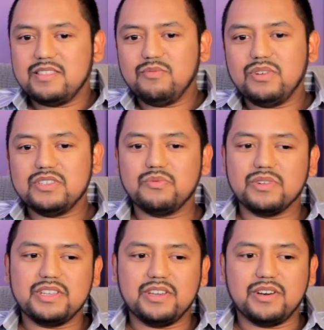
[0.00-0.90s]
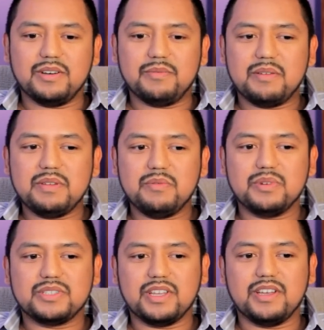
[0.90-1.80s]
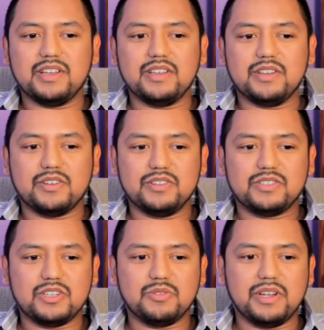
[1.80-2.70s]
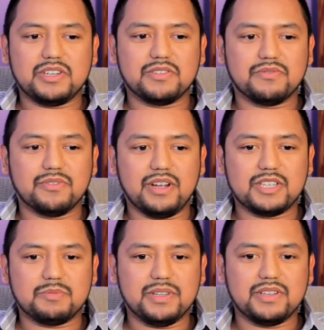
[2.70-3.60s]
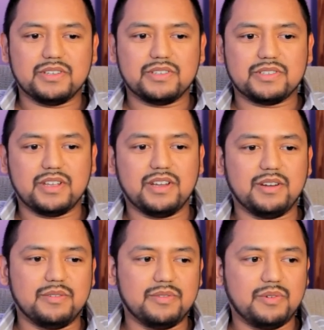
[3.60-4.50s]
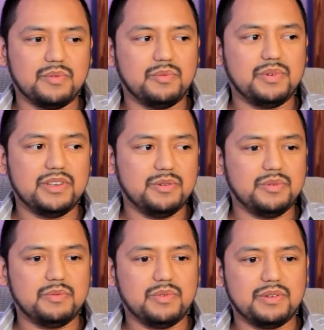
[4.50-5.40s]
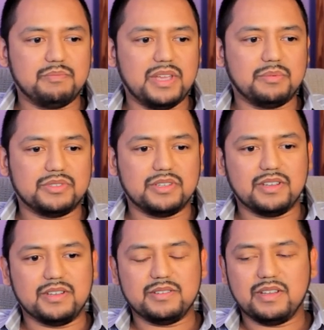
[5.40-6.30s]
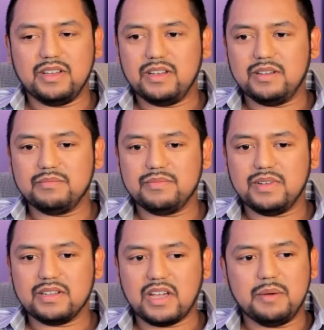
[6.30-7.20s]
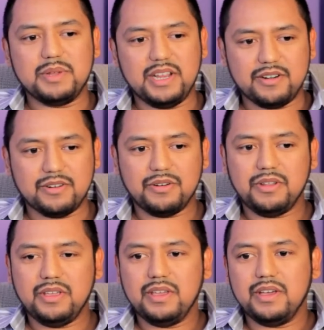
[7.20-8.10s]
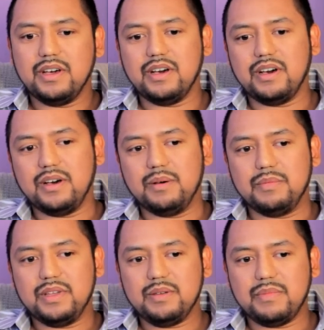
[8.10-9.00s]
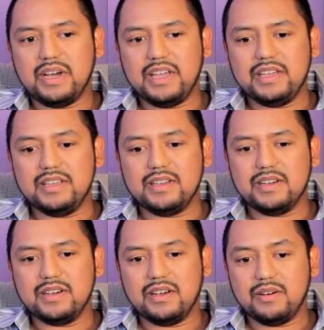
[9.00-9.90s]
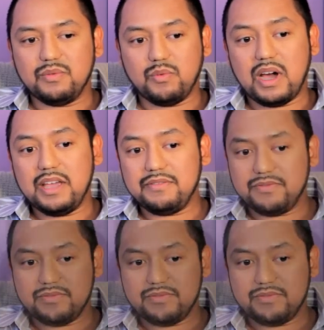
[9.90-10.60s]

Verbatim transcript: there wasn't really a. I mean, it was a good situation for us because uh, we knew we would be able to um, accommodate her. Um, my uh, wife,